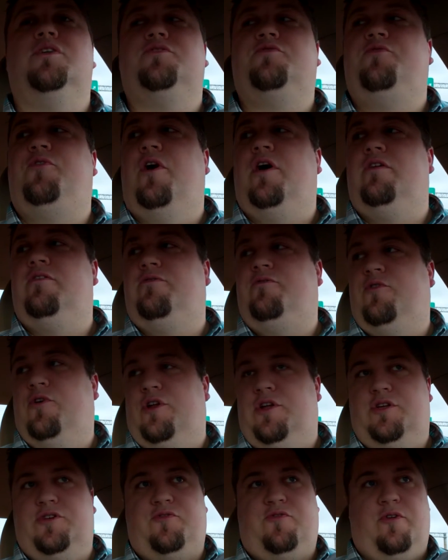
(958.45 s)
fun
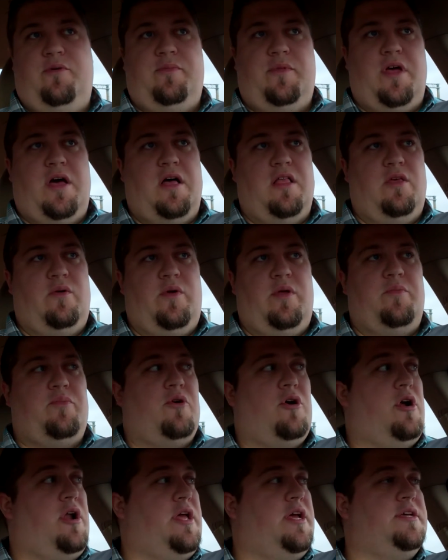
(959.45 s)
footage from the Halloween
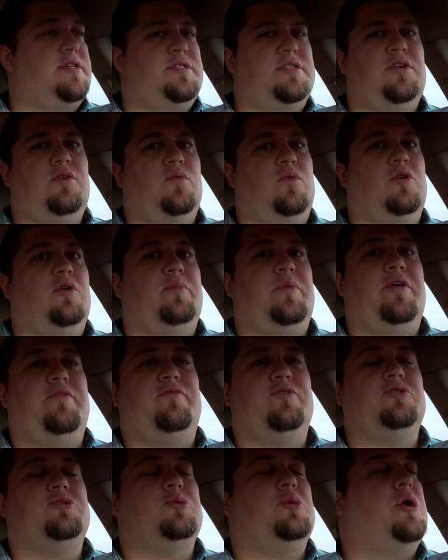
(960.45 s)
party, because there will be
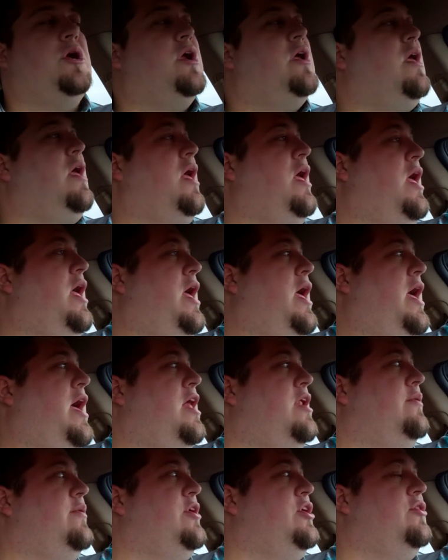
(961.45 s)
for sure.
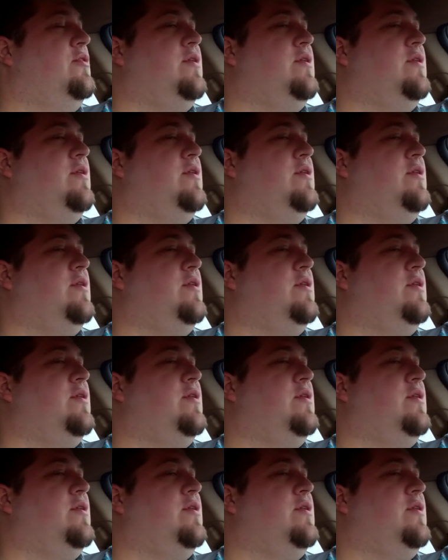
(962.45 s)
Anyway, you